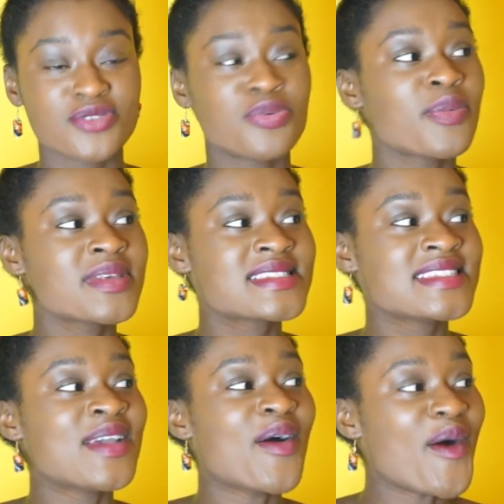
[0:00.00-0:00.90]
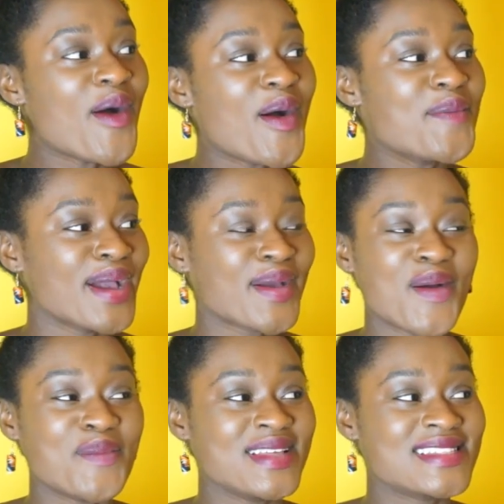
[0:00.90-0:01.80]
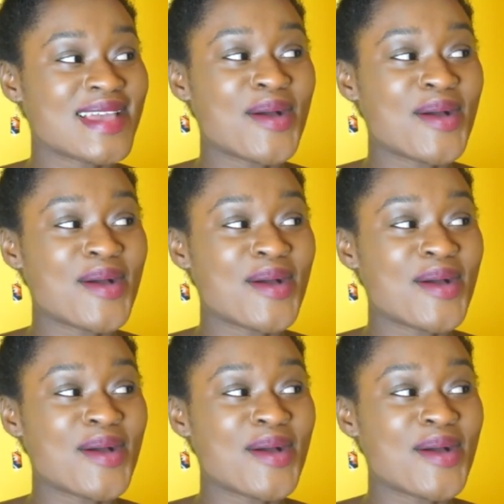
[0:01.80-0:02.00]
You probably see all my comments.